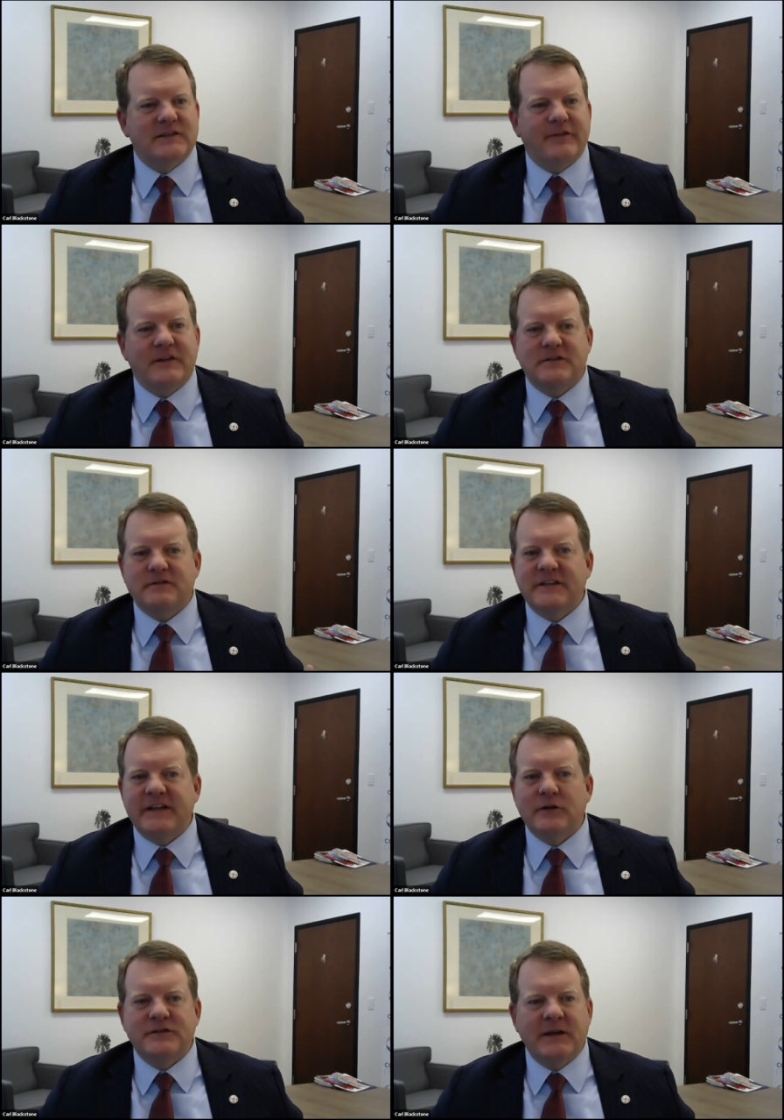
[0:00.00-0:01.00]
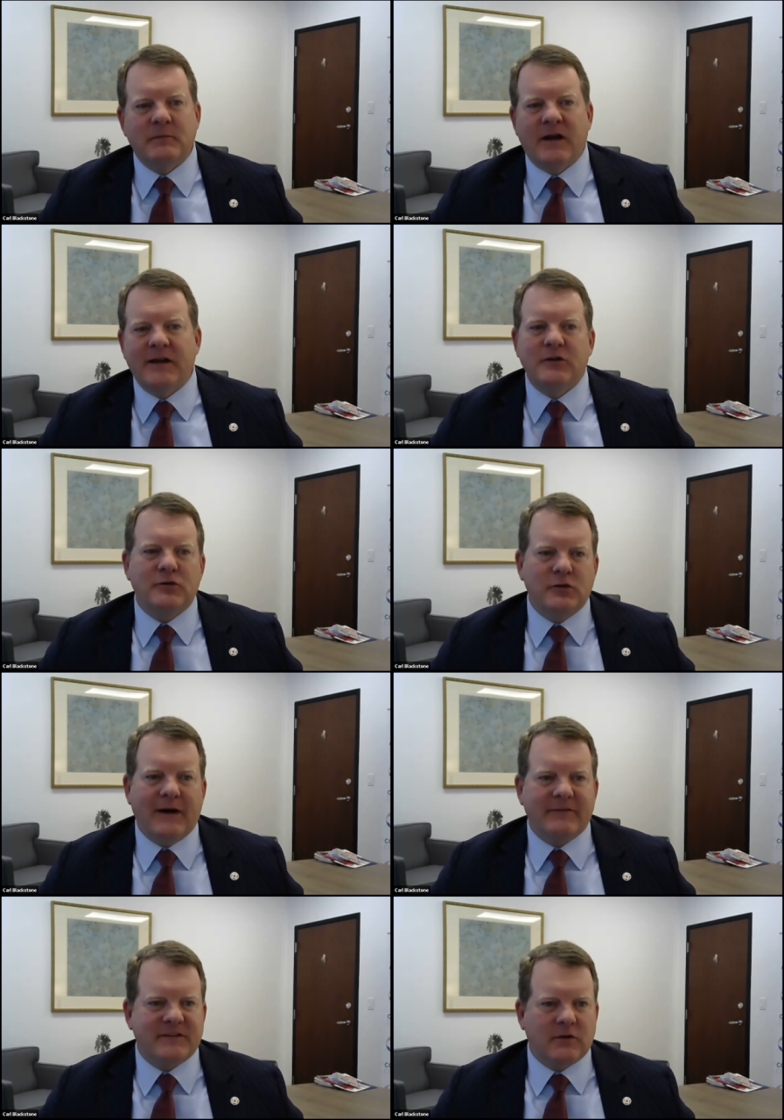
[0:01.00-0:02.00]
If it's DOT money, you do
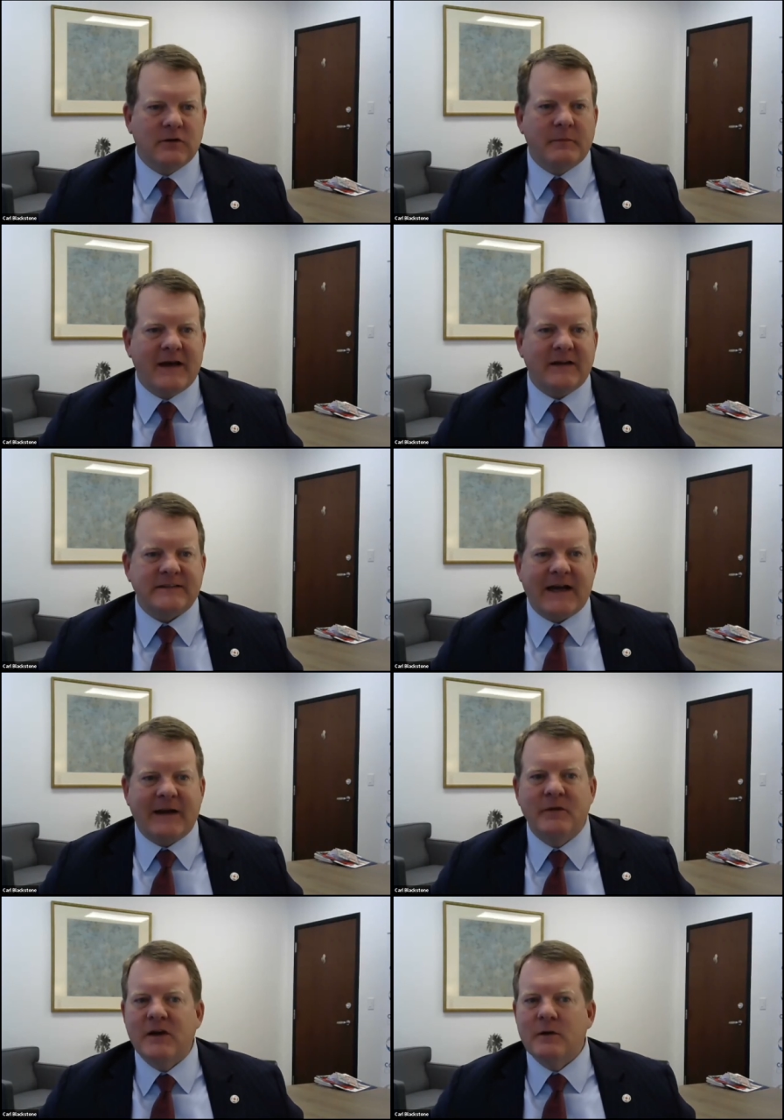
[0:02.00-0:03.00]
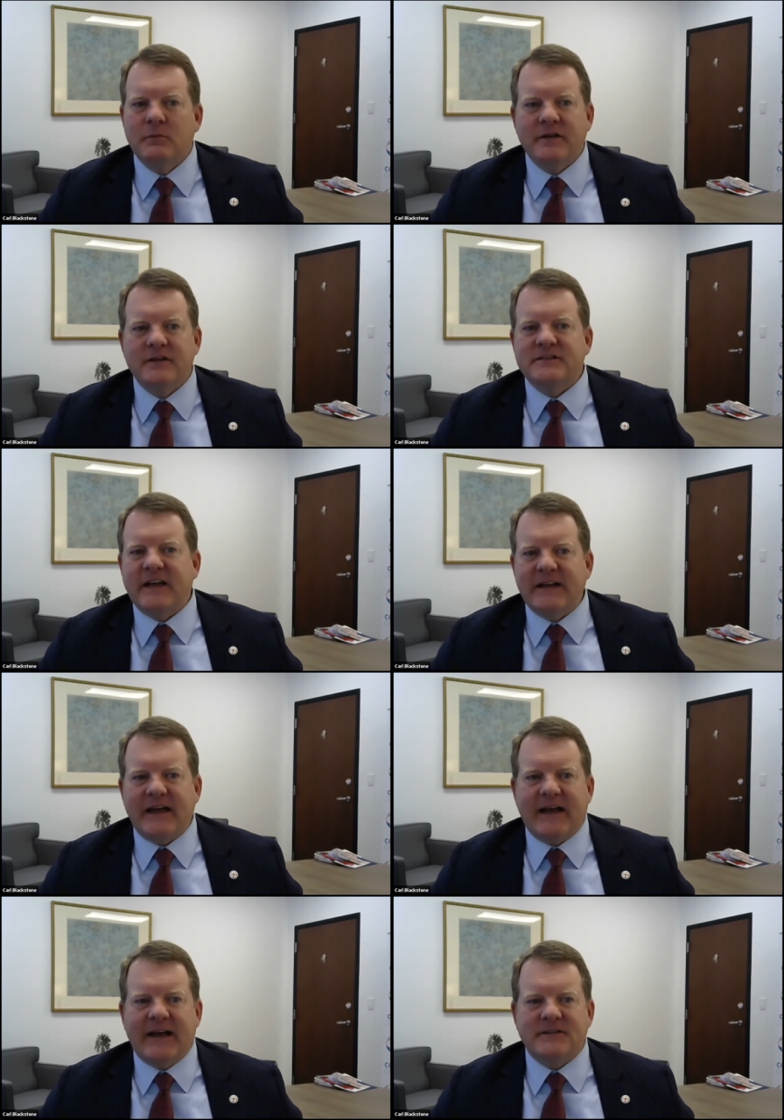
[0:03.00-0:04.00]
have a certain amount of time, but the state
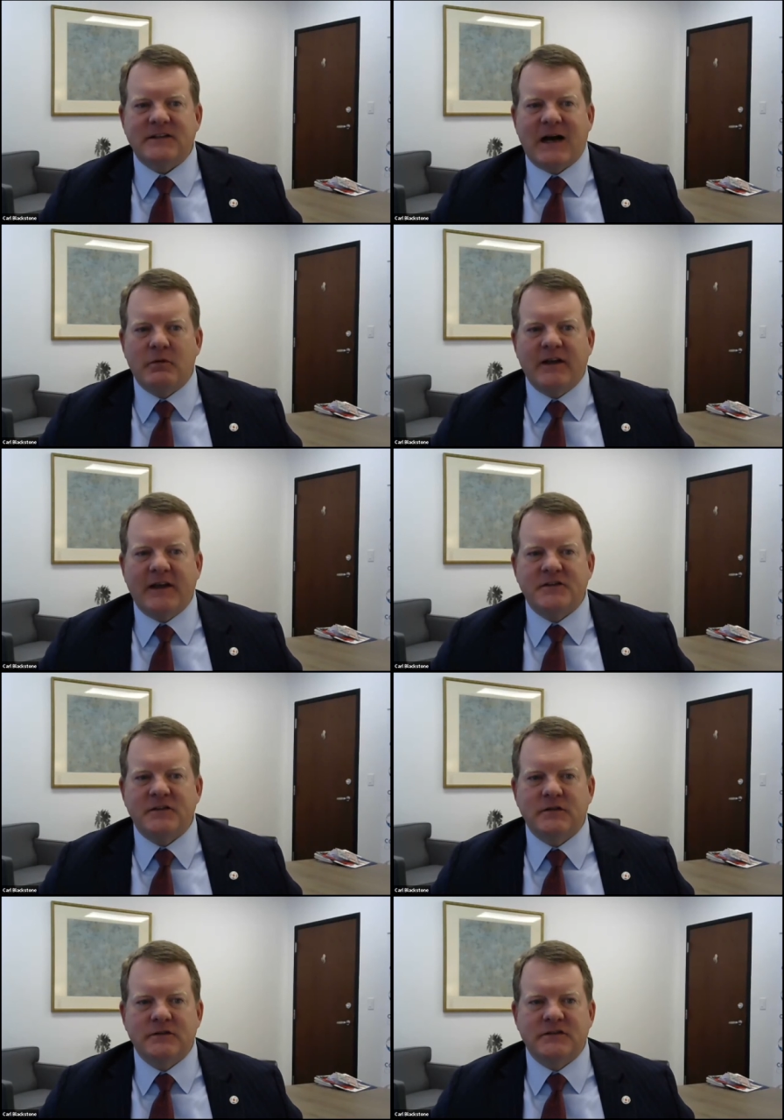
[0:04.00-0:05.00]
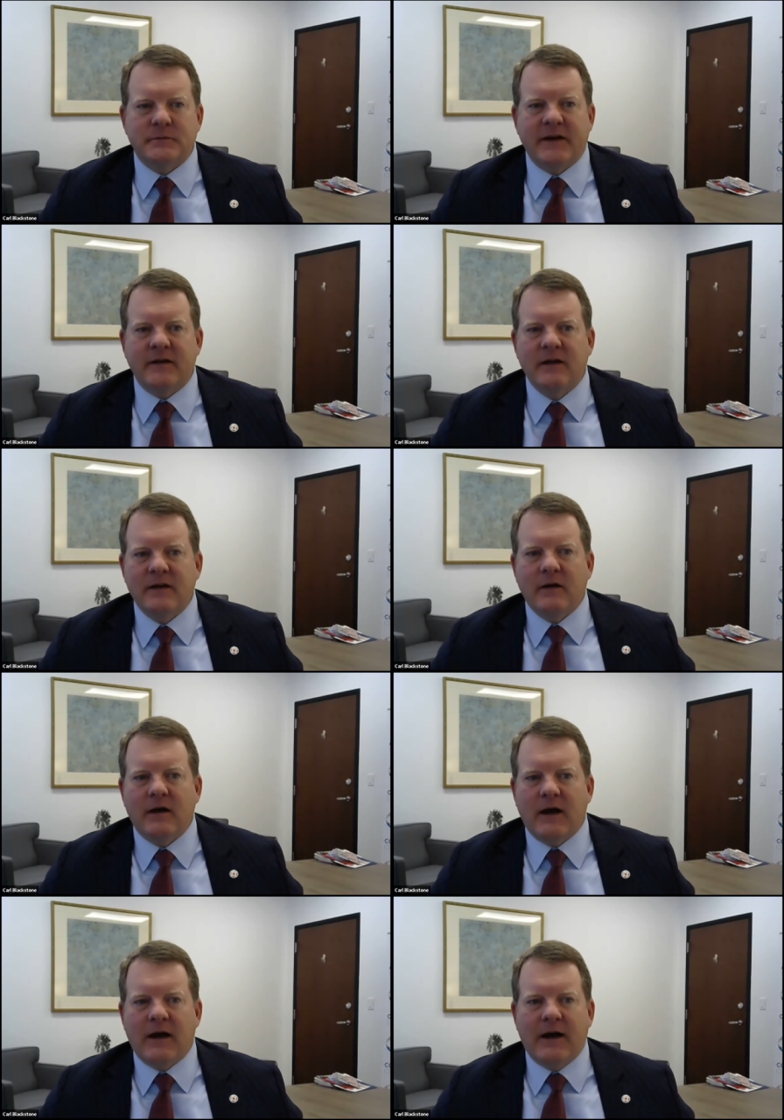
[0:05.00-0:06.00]
has an obligation to submit,
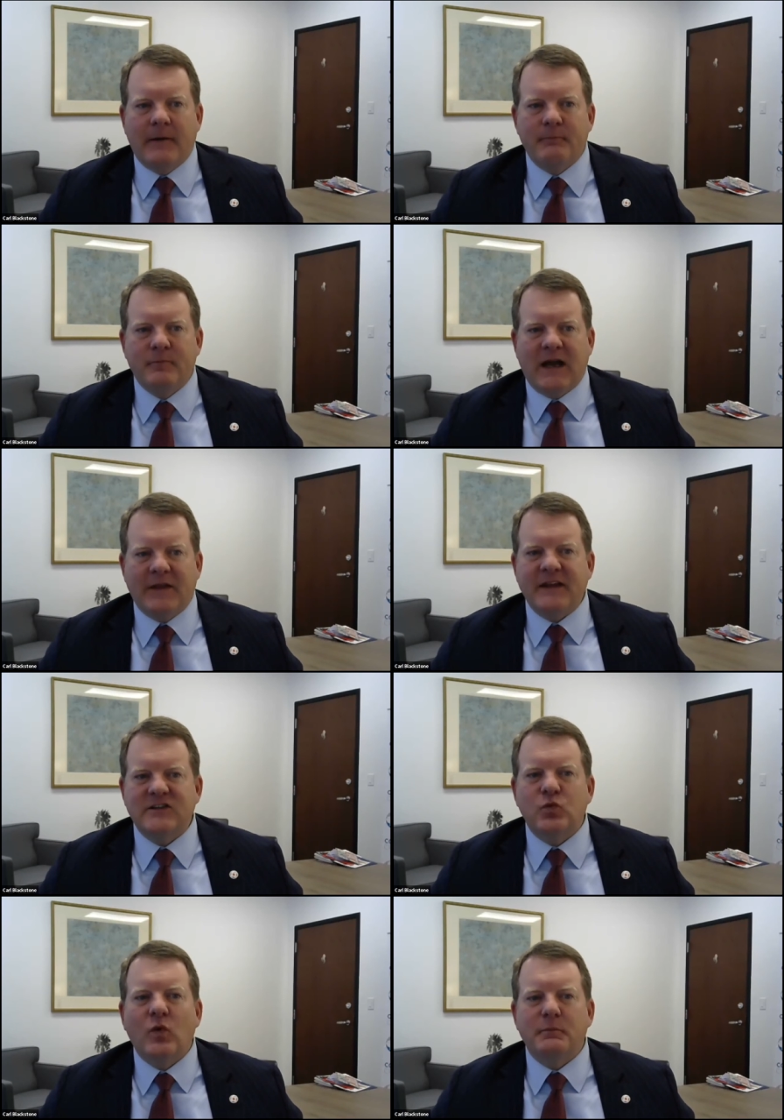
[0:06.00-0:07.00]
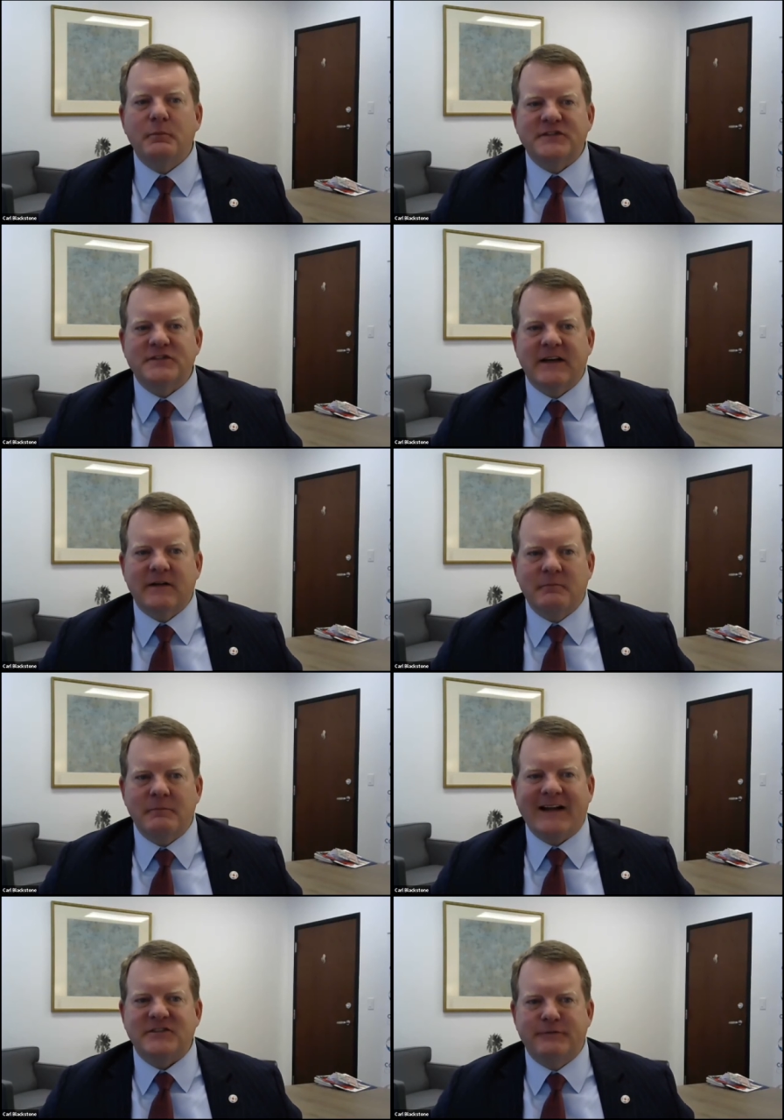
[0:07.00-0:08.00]
um, I think, 20%
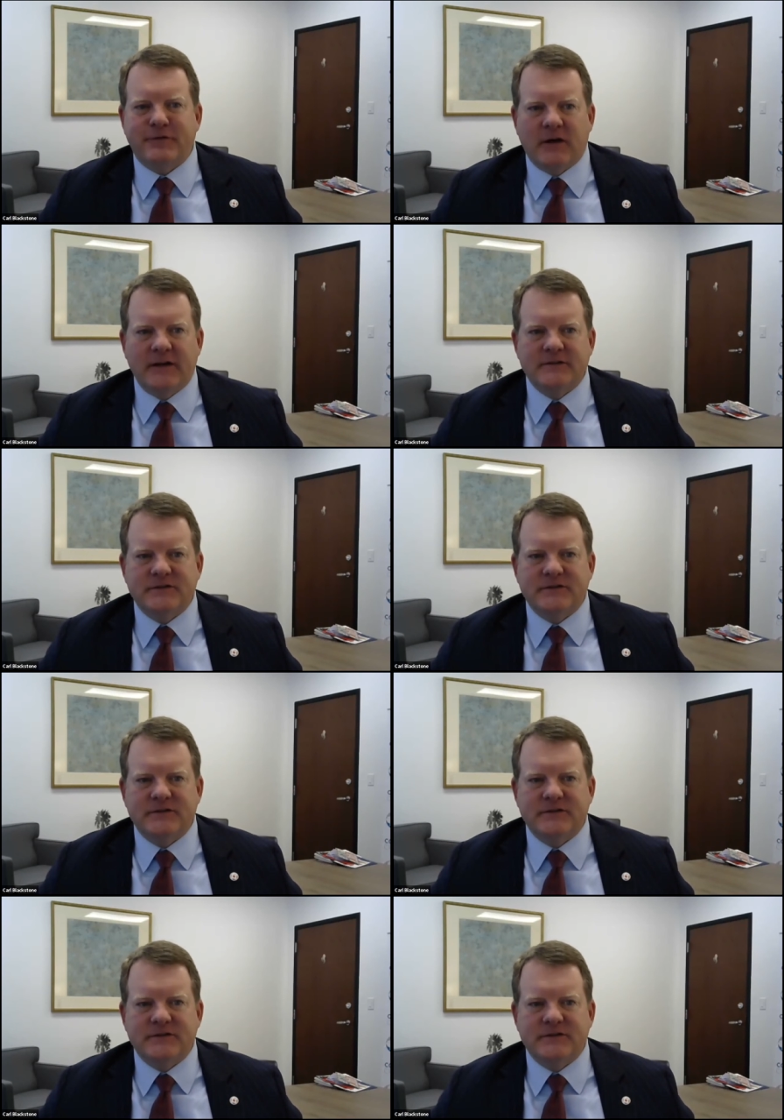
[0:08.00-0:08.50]
matching funds.